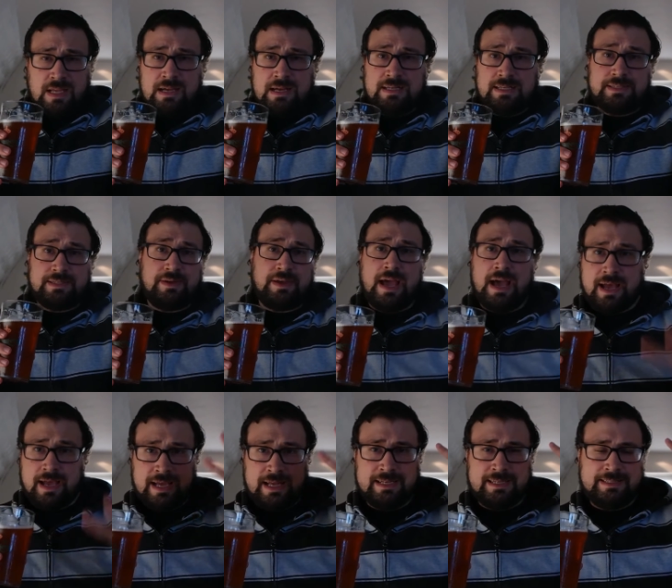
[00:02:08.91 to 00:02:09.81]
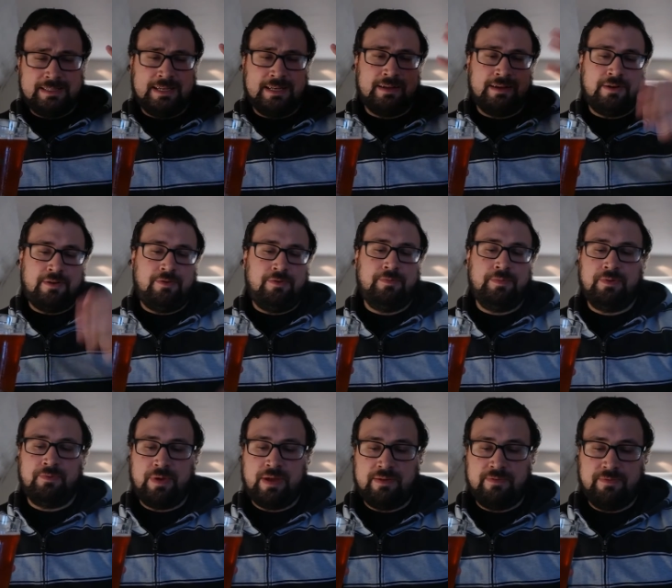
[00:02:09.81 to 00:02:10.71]
uh, so yeah i gotta sit at home
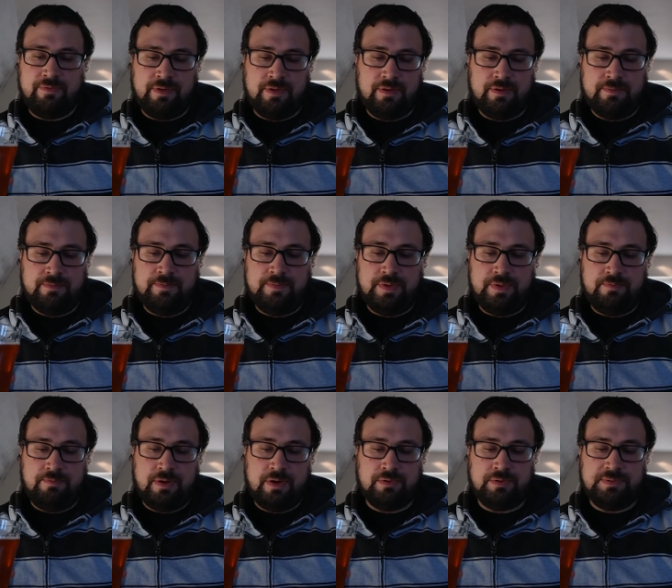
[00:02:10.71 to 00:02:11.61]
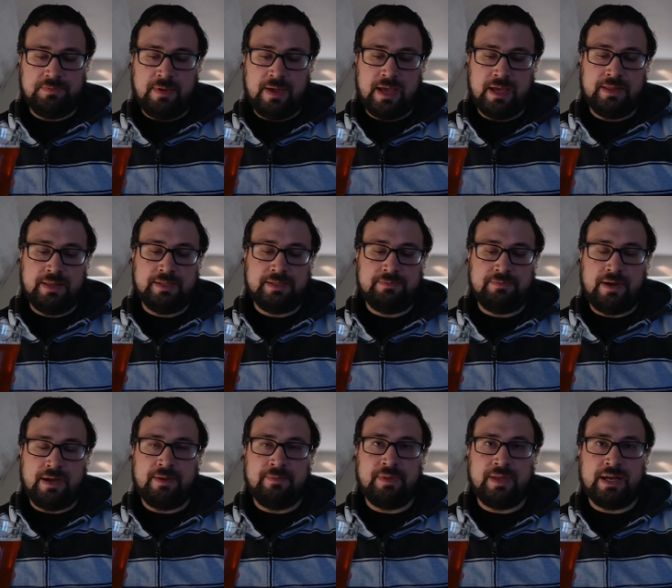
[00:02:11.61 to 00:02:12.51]
and wait for the, the postman that's
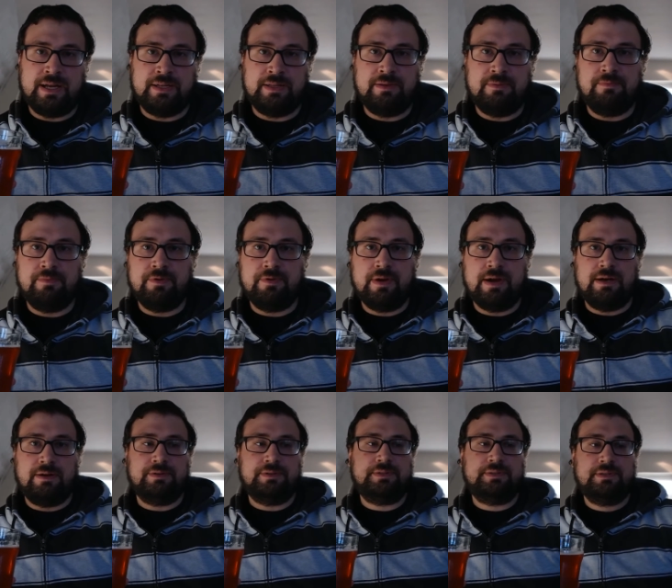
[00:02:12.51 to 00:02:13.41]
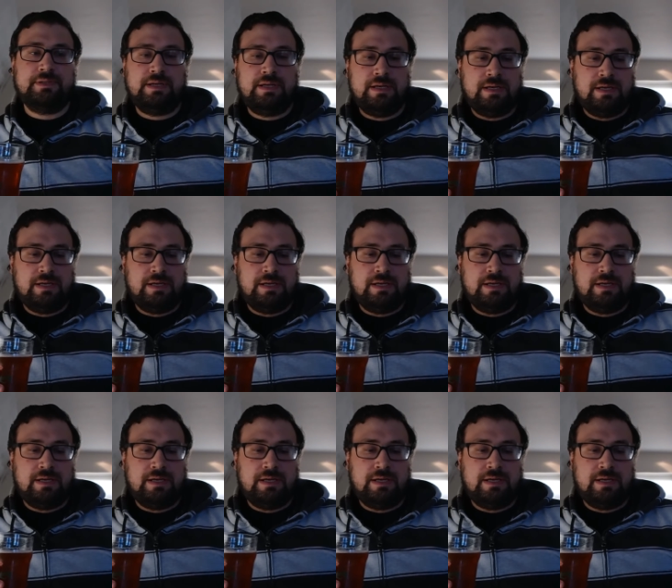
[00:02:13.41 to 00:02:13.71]
why i'm not at the brew house